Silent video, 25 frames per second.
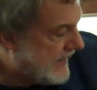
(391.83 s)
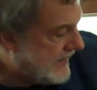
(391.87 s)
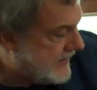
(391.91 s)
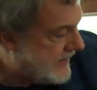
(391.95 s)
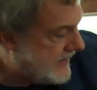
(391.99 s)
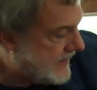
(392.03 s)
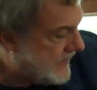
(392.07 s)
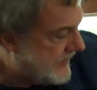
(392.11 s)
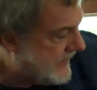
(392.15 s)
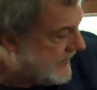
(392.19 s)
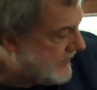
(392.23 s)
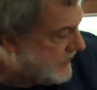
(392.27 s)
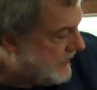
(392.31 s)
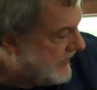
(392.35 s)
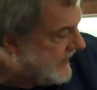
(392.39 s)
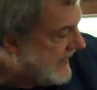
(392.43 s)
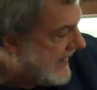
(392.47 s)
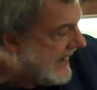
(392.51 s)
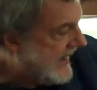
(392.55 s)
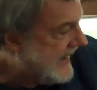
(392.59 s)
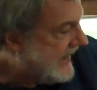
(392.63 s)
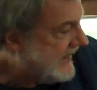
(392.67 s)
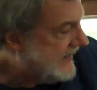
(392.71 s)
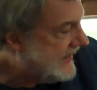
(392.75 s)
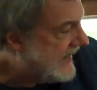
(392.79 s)
so this one
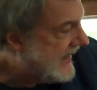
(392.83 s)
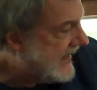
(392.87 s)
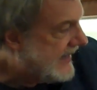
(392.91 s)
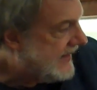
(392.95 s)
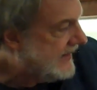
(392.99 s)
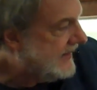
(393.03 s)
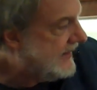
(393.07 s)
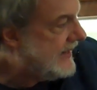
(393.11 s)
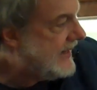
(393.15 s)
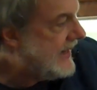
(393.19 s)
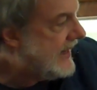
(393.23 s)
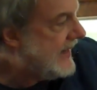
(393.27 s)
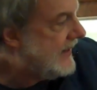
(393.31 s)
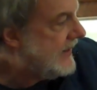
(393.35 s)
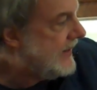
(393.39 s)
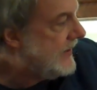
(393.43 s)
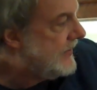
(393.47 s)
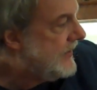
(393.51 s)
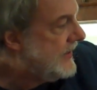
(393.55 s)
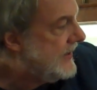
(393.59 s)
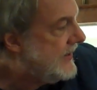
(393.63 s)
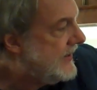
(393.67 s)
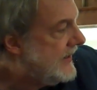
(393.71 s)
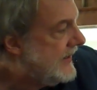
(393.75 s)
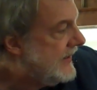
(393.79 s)
had that. It had
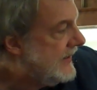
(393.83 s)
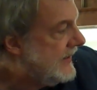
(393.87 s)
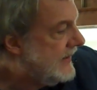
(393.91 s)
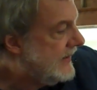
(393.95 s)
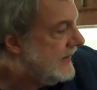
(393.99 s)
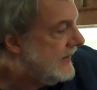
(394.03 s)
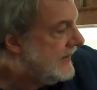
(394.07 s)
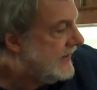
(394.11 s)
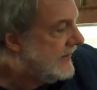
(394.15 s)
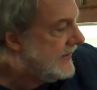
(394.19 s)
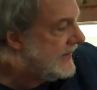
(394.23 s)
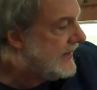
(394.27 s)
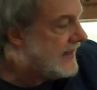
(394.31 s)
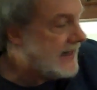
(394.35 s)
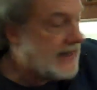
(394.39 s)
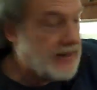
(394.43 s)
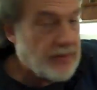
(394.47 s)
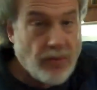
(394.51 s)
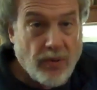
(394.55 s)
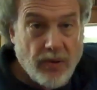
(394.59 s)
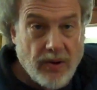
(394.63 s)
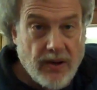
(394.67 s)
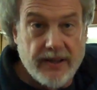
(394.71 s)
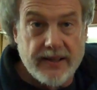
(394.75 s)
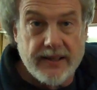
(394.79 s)
everything that I
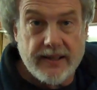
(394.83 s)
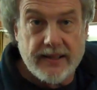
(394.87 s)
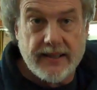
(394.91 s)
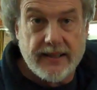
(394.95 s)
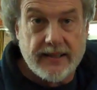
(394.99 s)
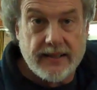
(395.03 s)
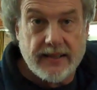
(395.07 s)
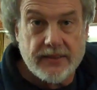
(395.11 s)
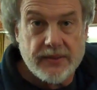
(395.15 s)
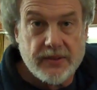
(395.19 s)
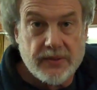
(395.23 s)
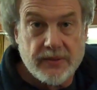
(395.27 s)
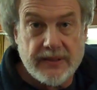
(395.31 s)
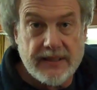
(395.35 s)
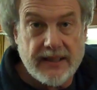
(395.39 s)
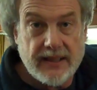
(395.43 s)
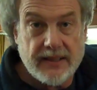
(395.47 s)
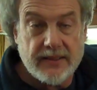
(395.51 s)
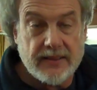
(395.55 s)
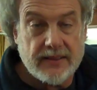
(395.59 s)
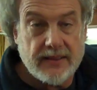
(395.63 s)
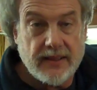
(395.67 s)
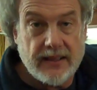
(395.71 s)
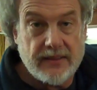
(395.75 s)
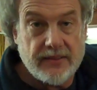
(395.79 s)
wanted in a
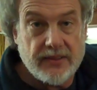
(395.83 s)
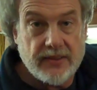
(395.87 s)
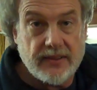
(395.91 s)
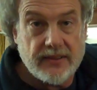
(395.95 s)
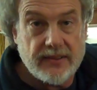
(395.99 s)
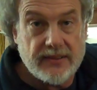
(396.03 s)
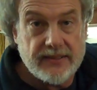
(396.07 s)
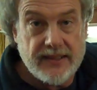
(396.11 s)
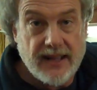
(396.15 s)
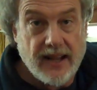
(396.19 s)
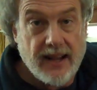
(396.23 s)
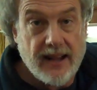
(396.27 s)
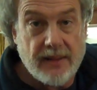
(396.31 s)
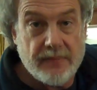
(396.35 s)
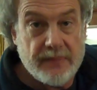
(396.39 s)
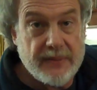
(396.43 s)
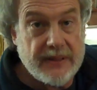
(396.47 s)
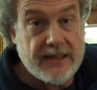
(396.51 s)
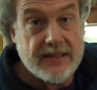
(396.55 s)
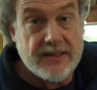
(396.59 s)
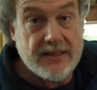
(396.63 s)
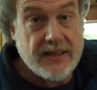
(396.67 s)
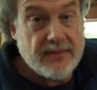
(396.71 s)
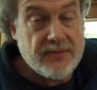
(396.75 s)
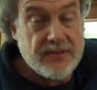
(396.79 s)
300 level top,
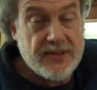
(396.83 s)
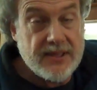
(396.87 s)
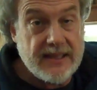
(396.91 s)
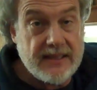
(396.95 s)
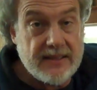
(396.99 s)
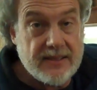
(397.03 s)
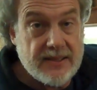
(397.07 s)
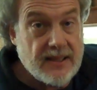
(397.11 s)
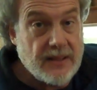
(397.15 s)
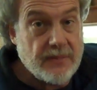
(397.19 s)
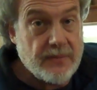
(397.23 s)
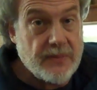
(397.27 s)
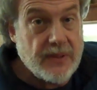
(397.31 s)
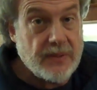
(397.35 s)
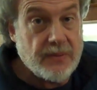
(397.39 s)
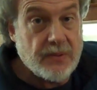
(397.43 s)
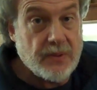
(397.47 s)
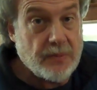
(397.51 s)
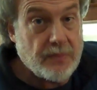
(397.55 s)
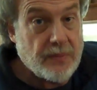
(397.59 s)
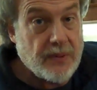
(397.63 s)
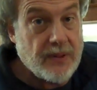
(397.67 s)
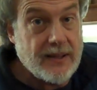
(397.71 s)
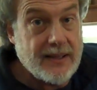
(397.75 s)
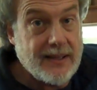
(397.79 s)
because I've seen some that
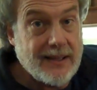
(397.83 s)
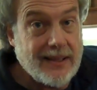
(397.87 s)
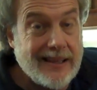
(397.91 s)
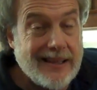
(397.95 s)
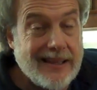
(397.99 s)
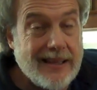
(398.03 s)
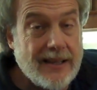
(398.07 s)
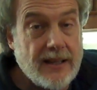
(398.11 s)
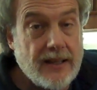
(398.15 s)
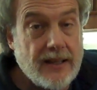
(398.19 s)
were pretty